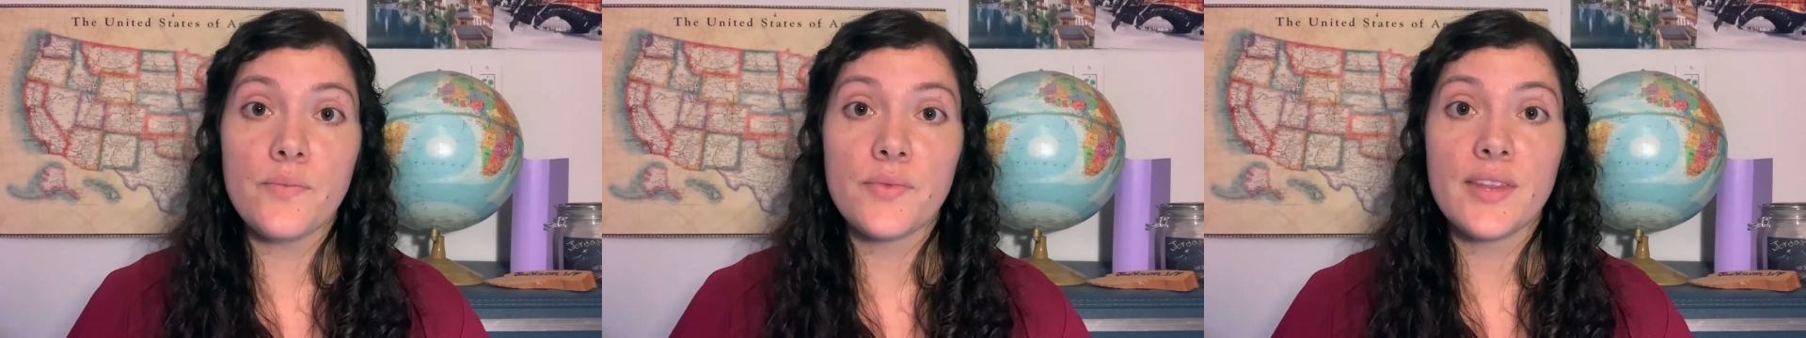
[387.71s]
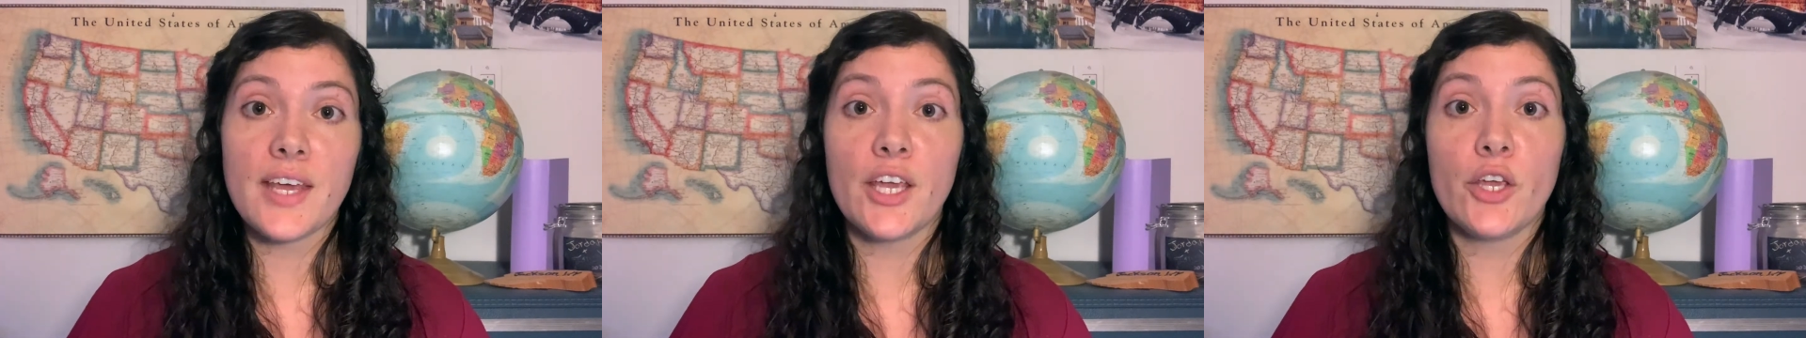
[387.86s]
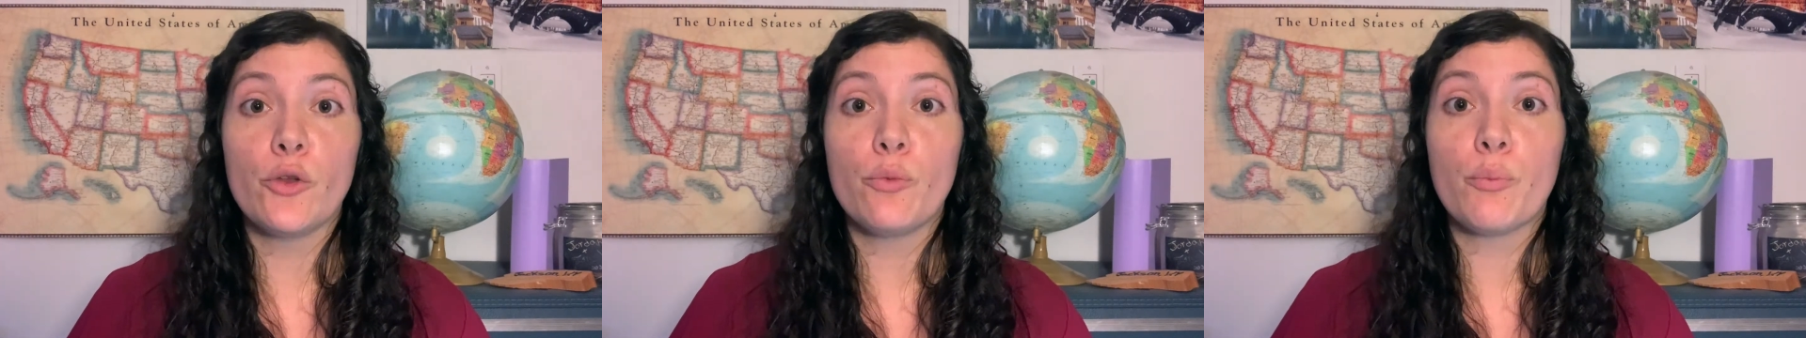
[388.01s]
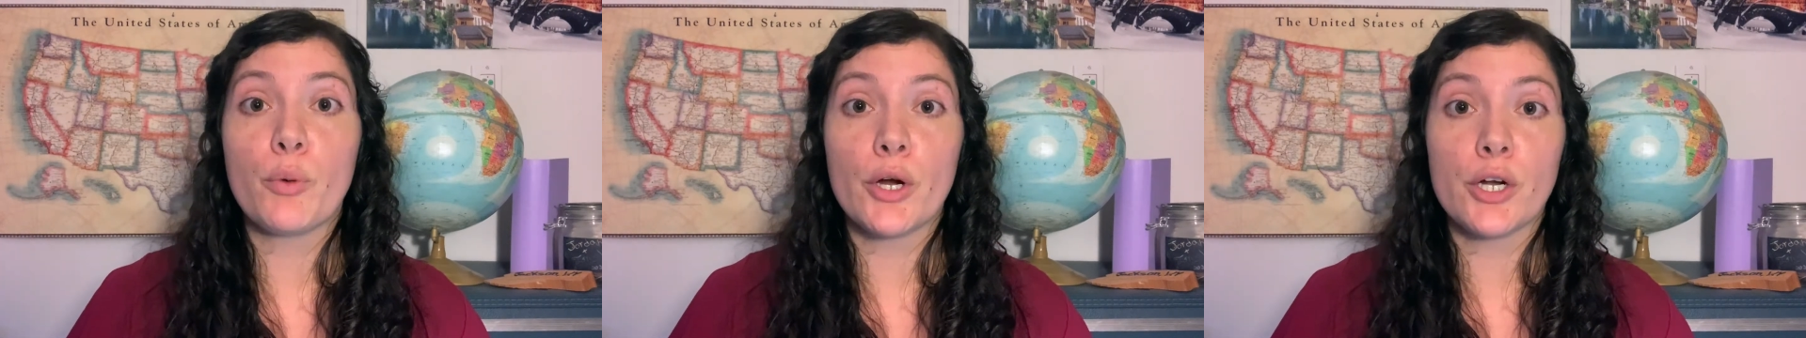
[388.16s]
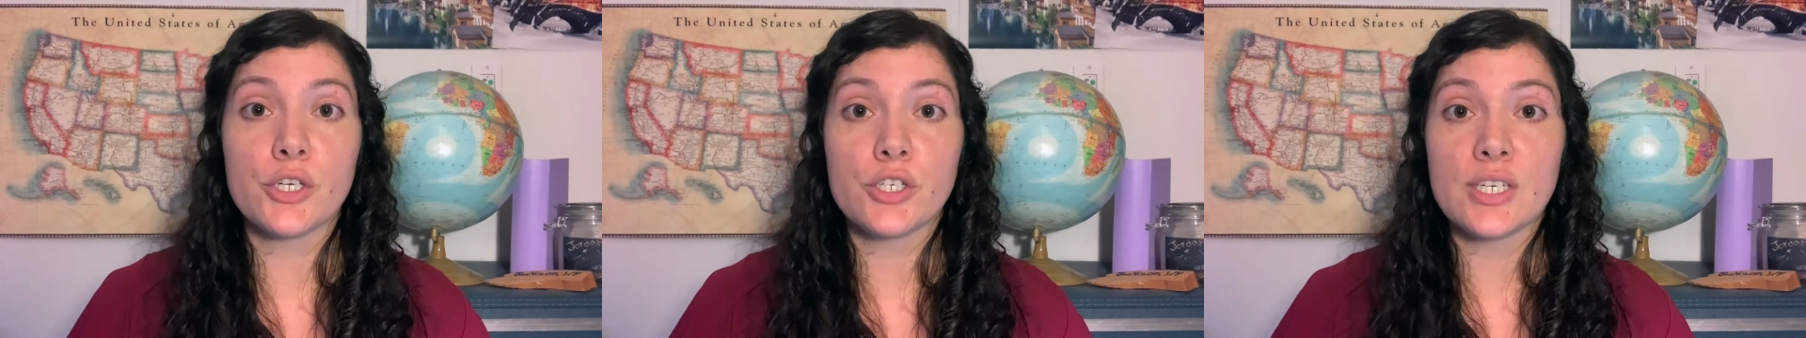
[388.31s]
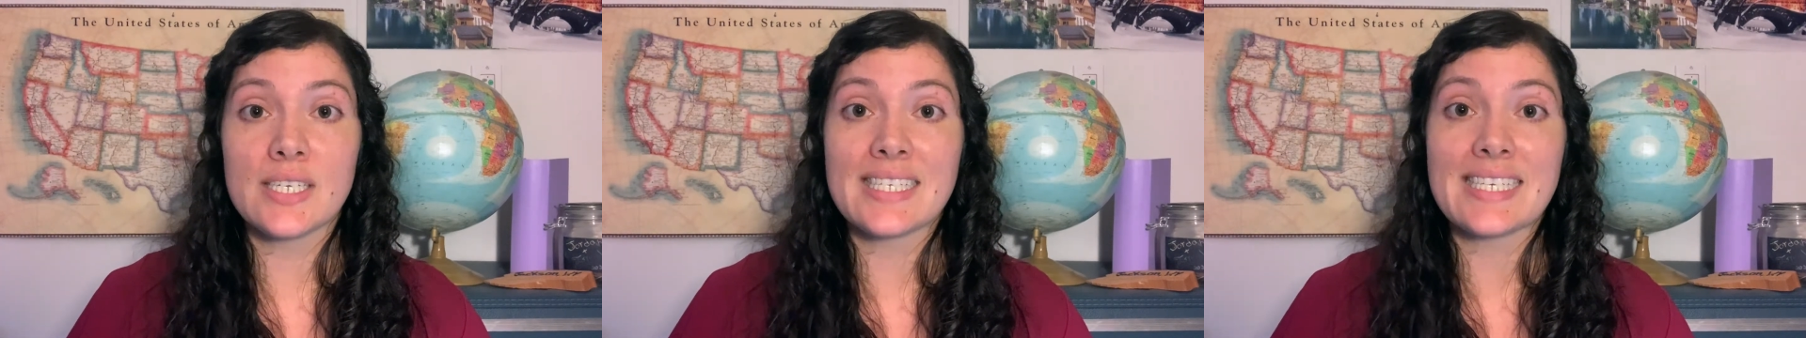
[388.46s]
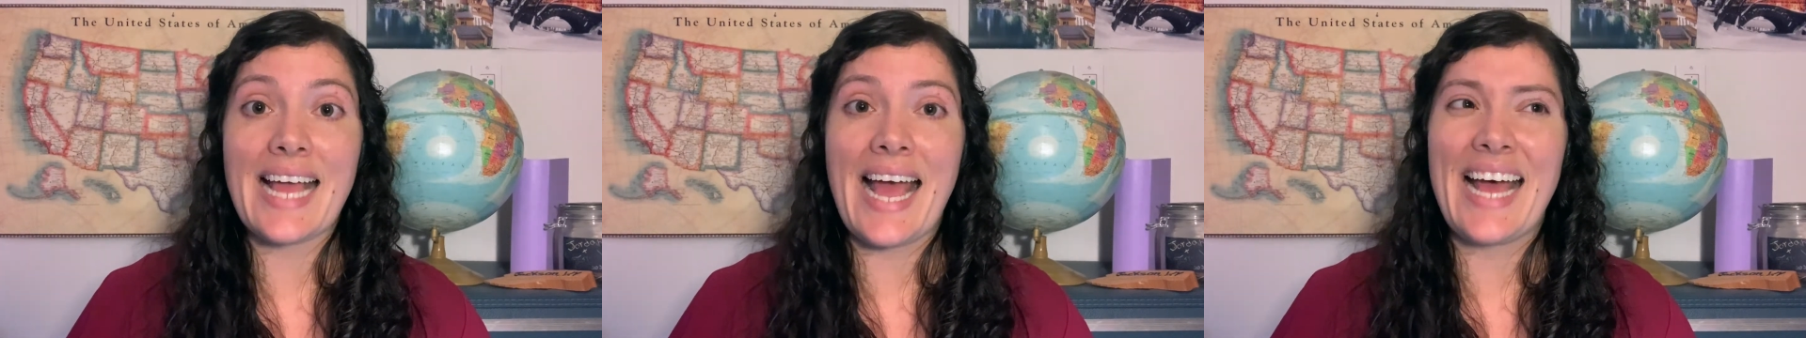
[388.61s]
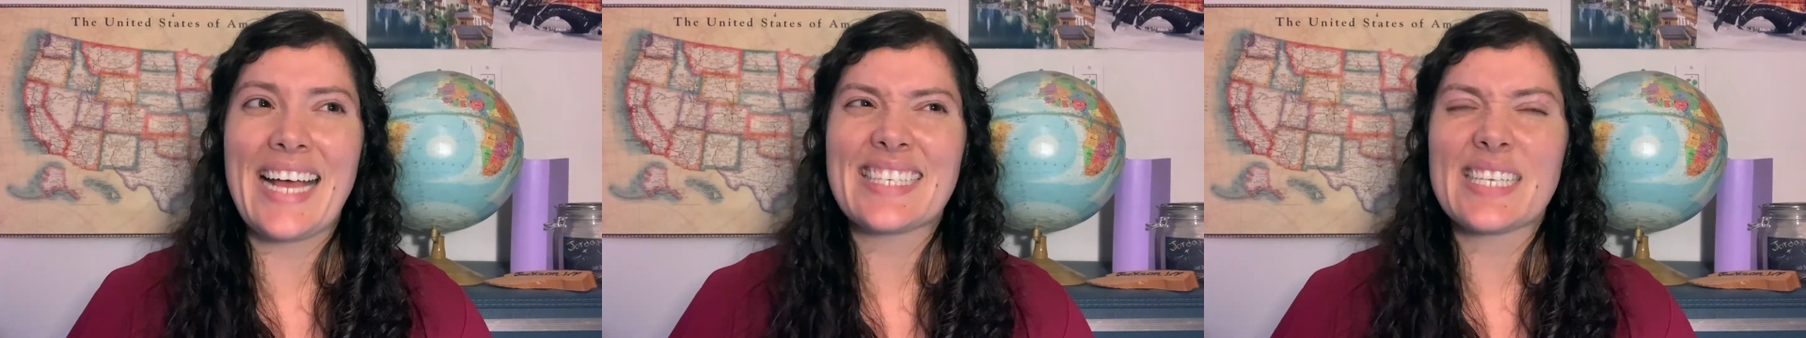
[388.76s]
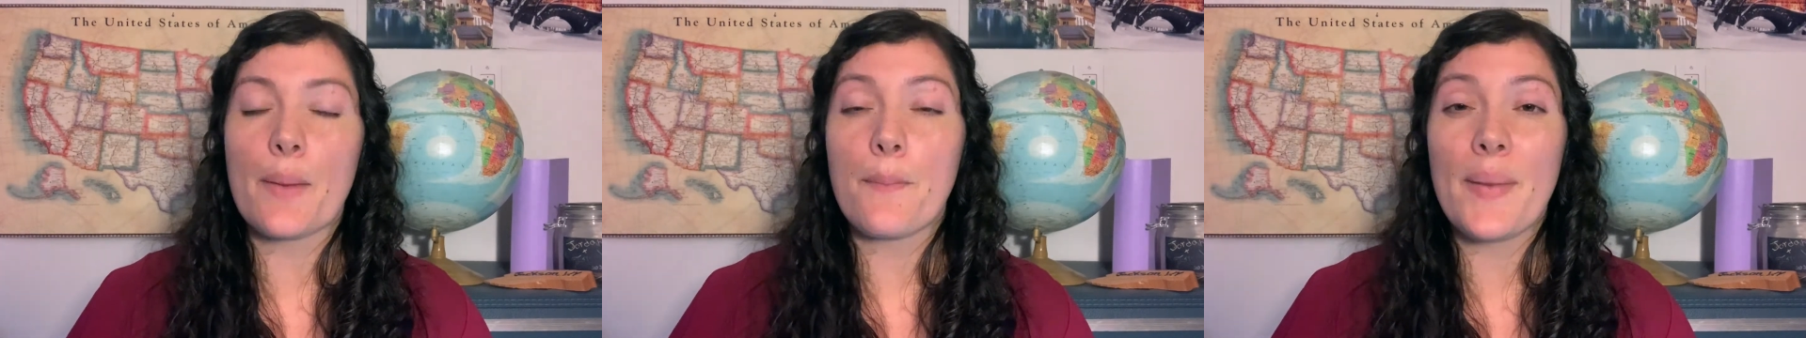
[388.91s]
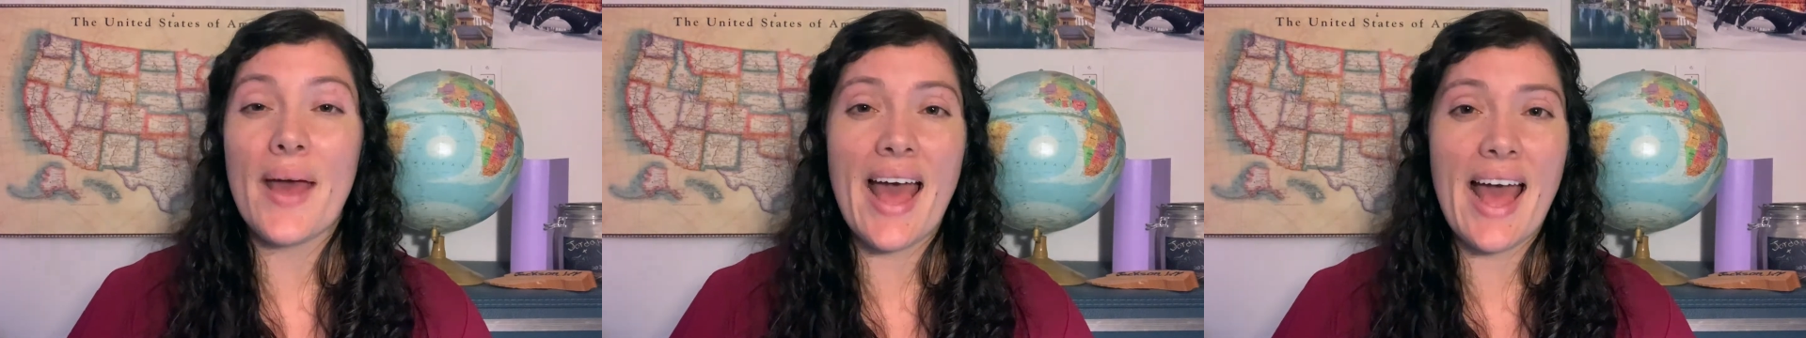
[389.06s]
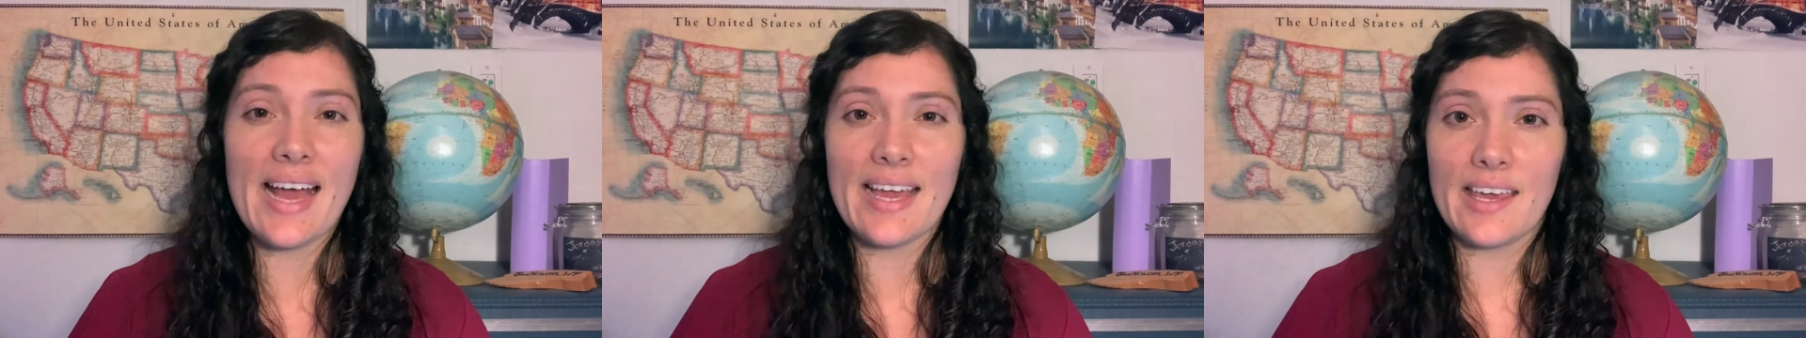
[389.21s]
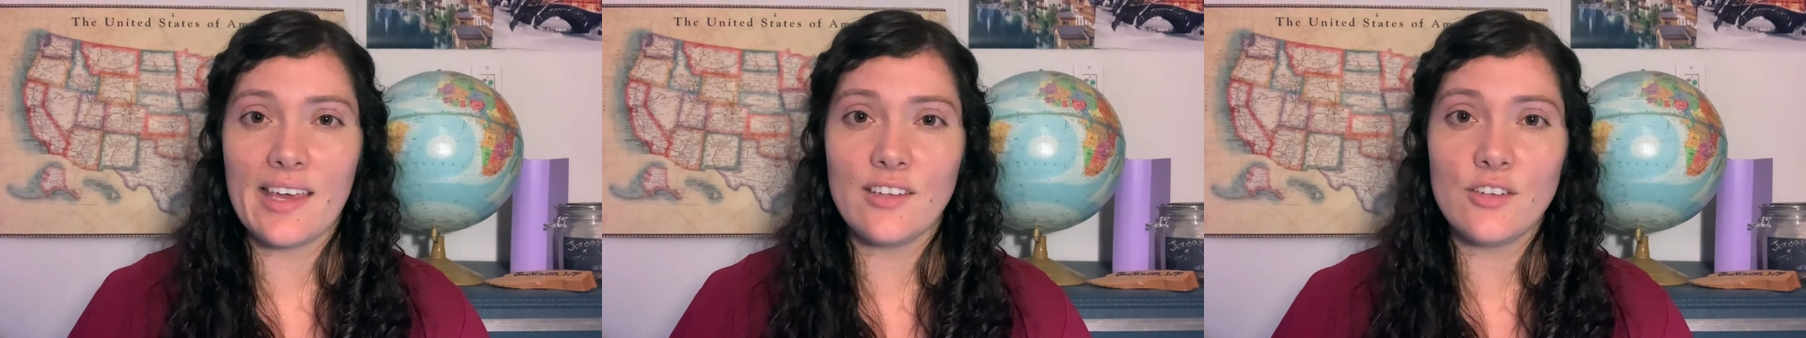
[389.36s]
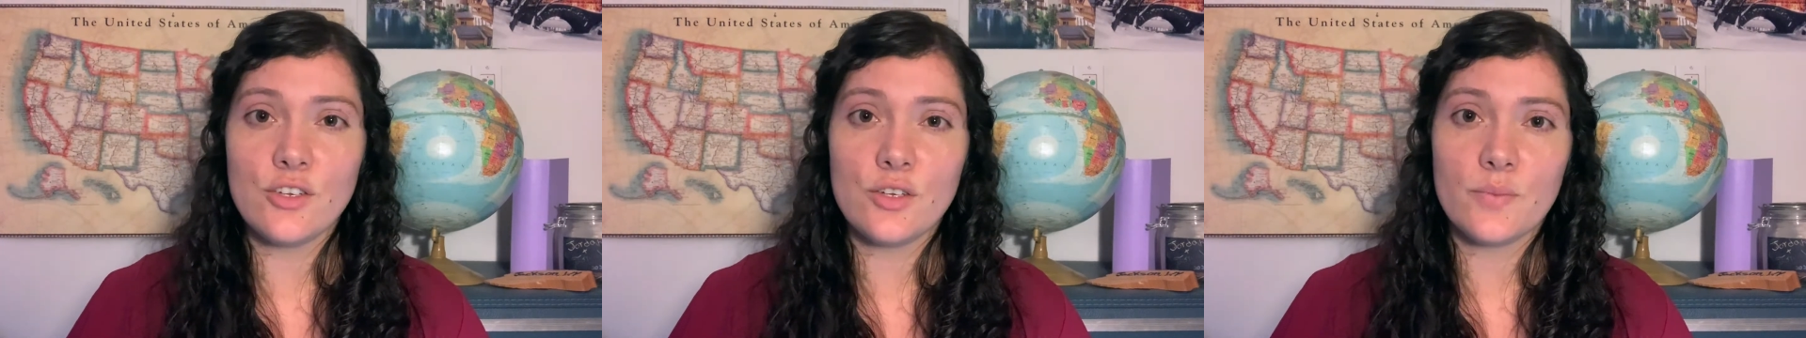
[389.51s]
that you'd purchase as a
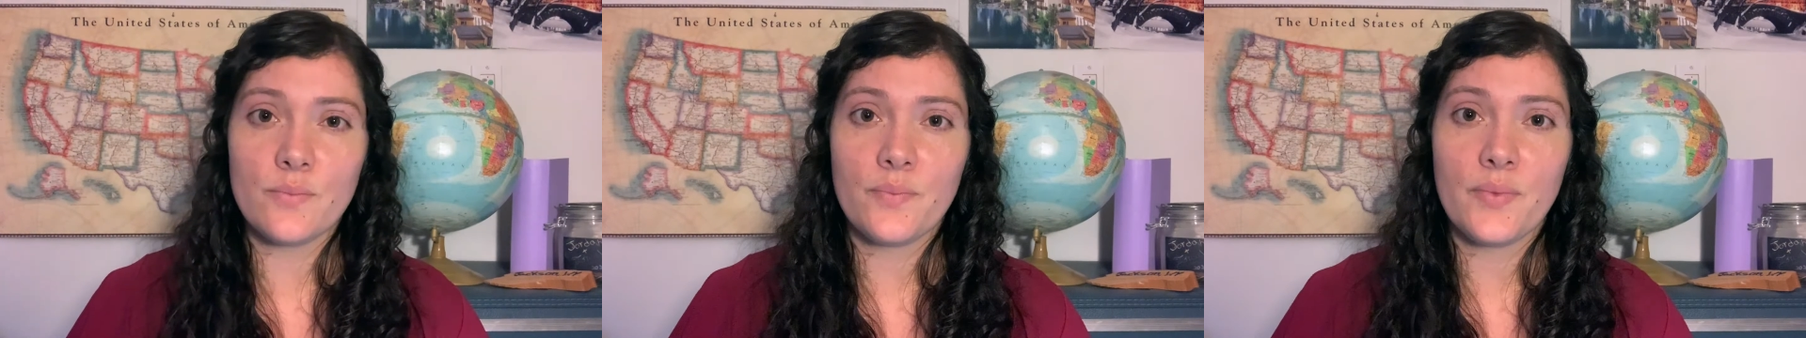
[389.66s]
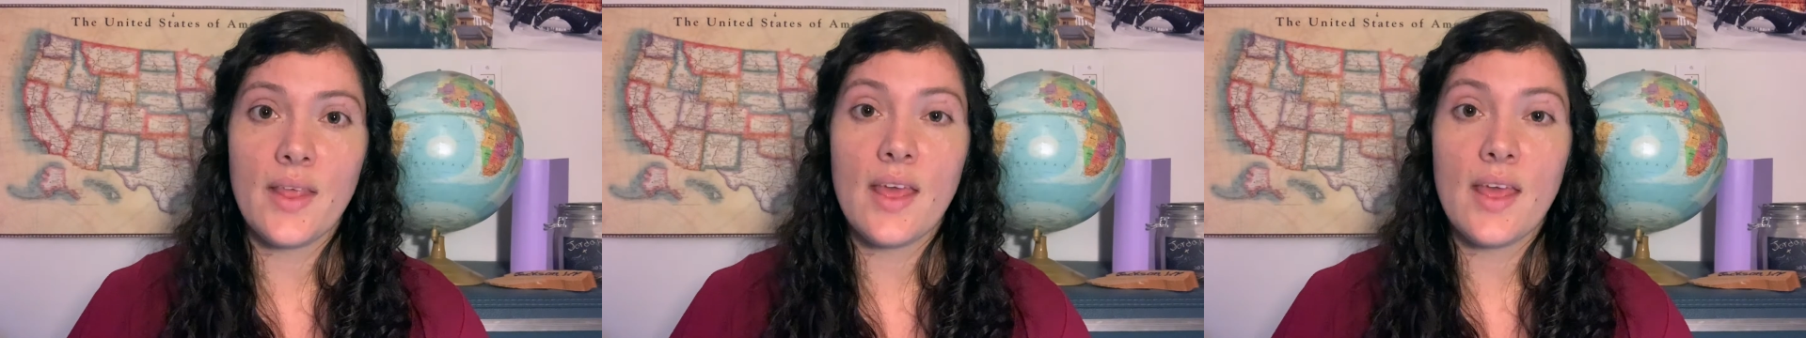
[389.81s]
package.